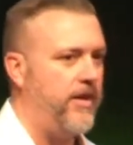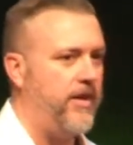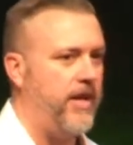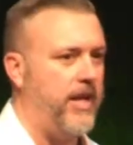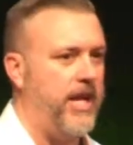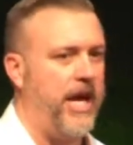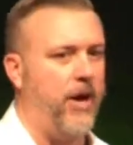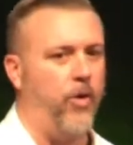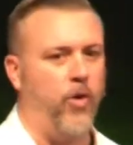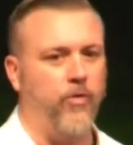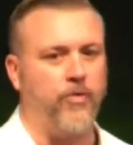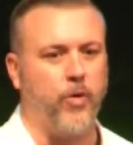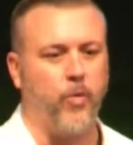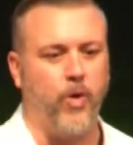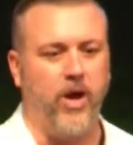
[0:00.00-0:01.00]
and how
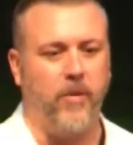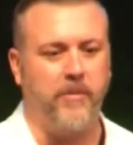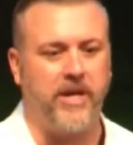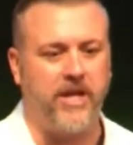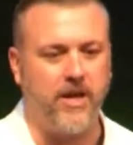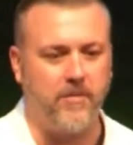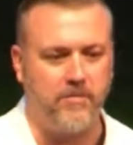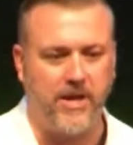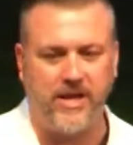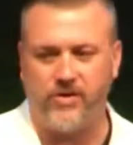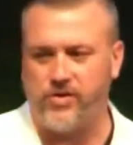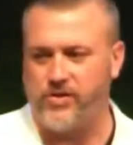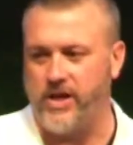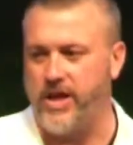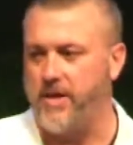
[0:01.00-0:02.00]
overwhelming it may
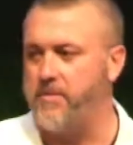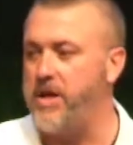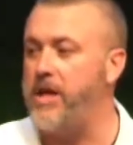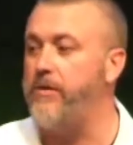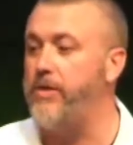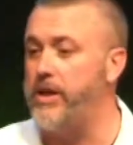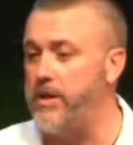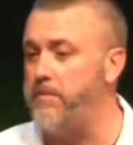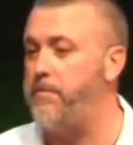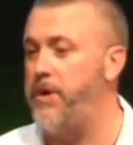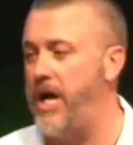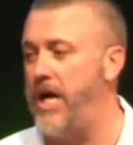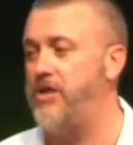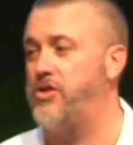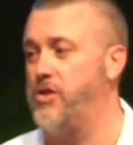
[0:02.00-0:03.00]
seem, even
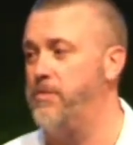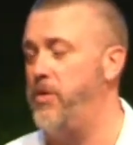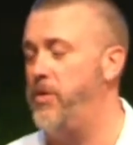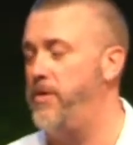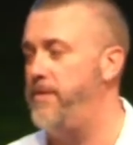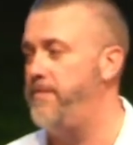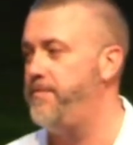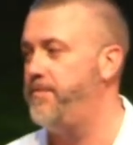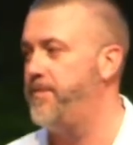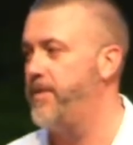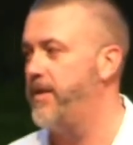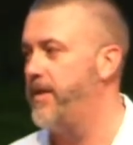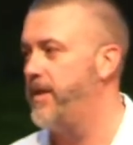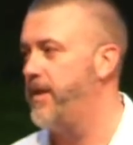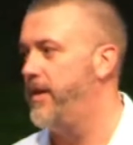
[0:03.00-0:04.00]
impossible,
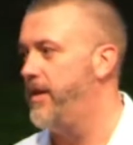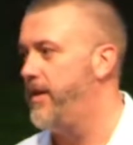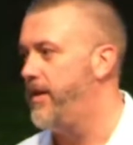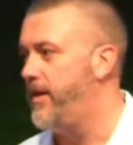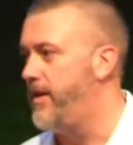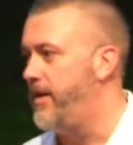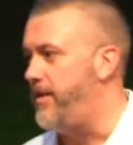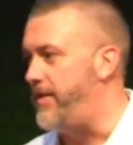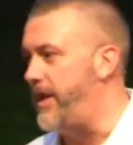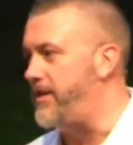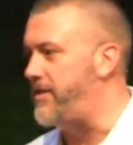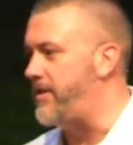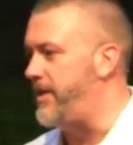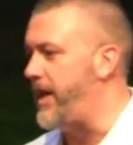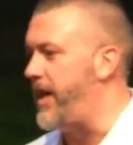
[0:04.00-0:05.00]

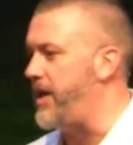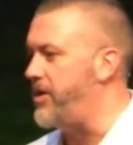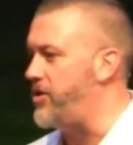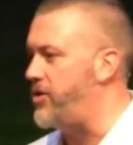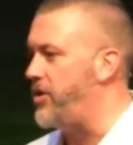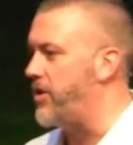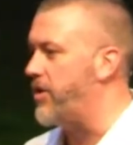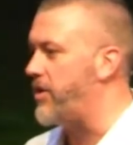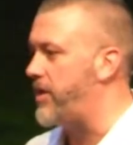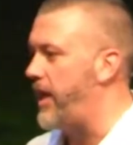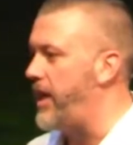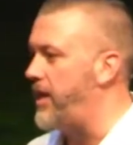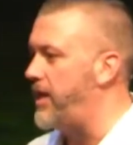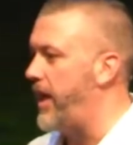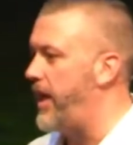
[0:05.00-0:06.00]
that today as you're
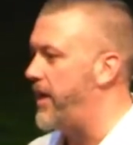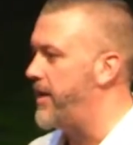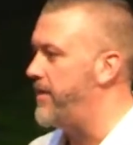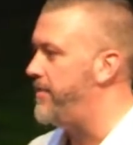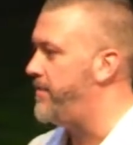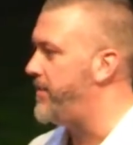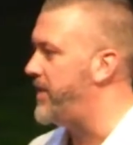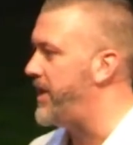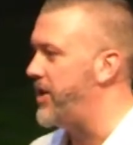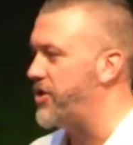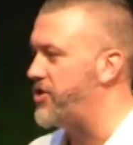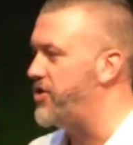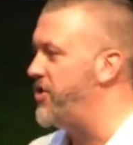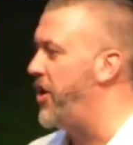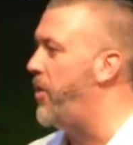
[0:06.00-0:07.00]
thinking,
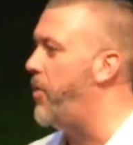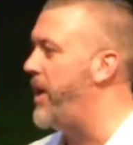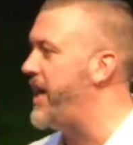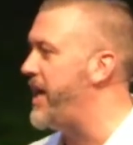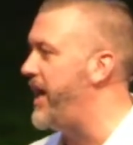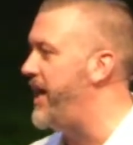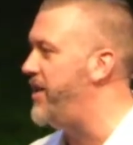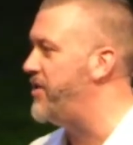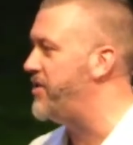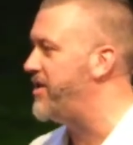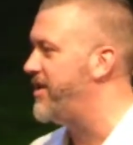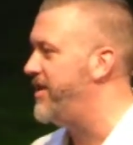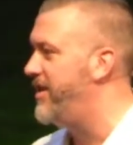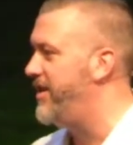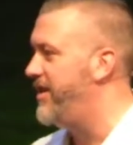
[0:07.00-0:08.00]
there's no way out,
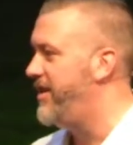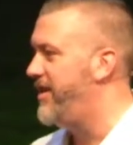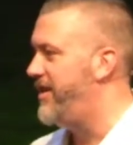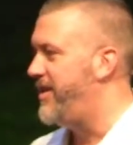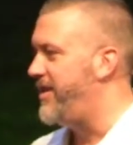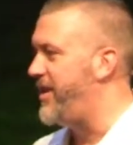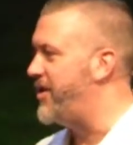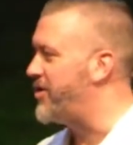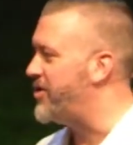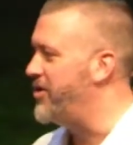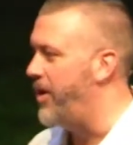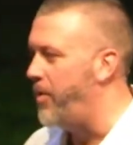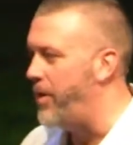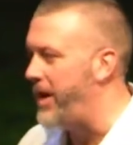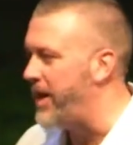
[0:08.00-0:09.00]
there's
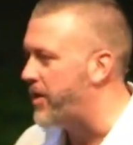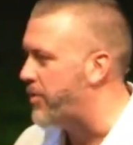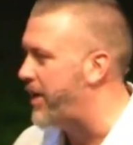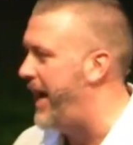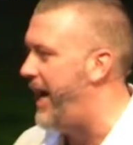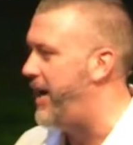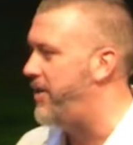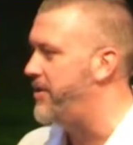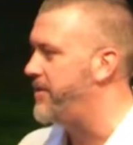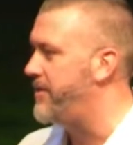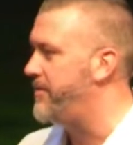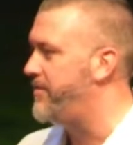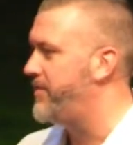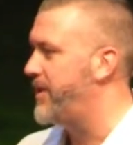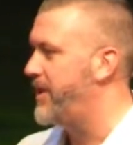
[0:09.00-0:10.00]
no way around,
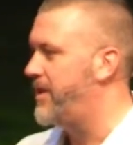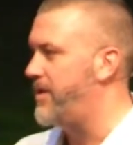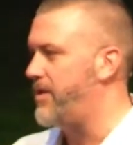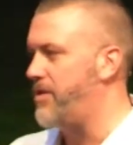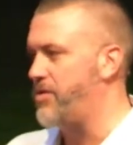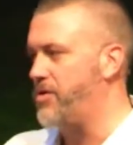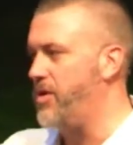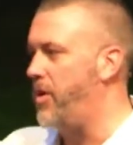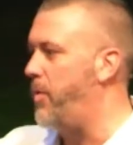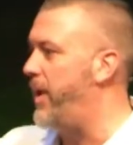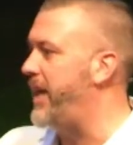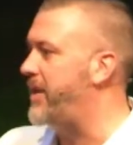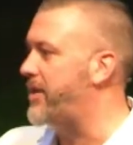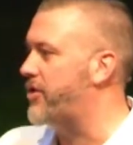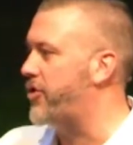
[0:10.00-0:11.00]
there's no
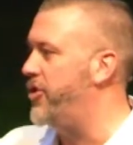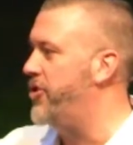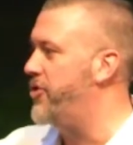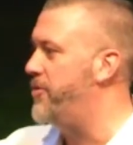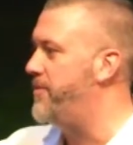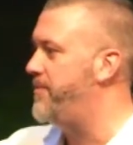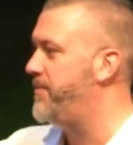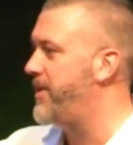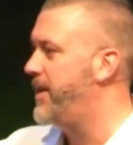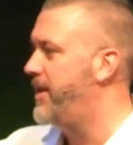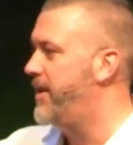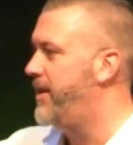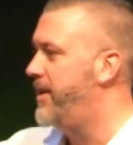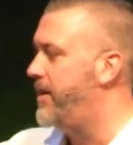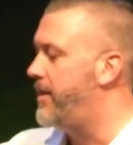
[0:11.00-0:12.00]
way through,
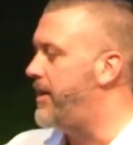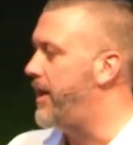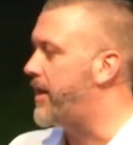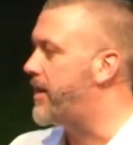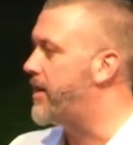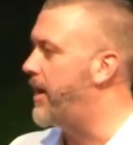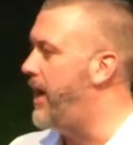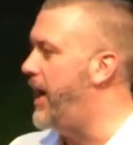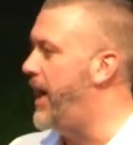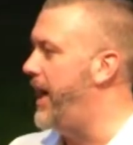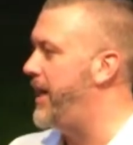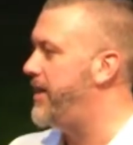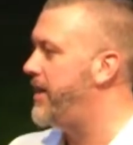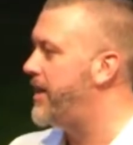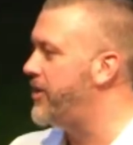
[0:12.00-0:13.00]
that
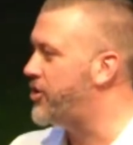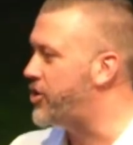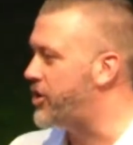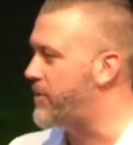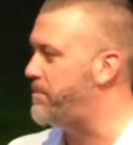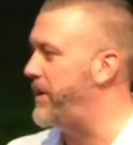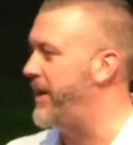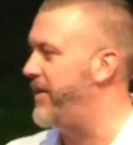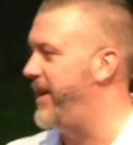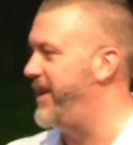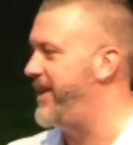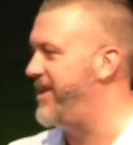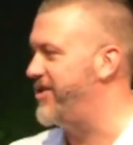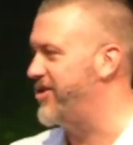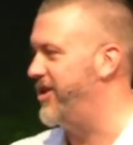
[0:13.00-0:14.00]
God, His
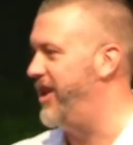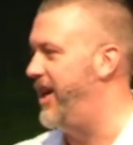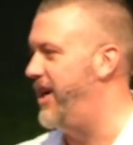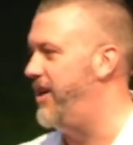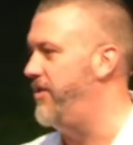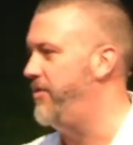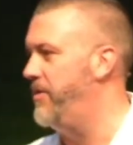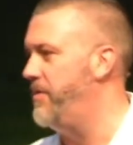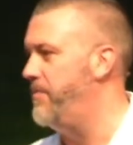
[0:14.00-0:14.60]
Spirit, His love,